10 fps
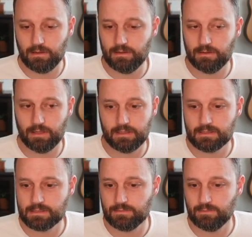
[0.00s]
that
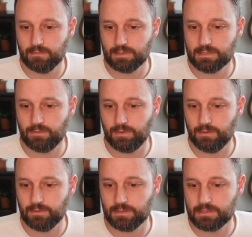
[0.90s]
his queen
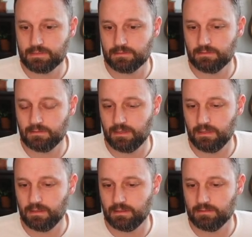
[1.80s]
was
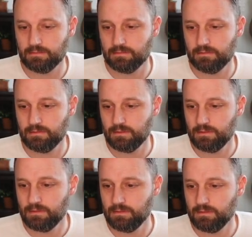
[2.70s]

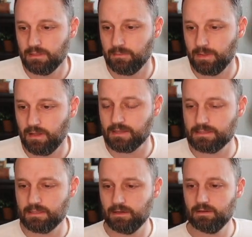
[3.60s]
going to be lost there.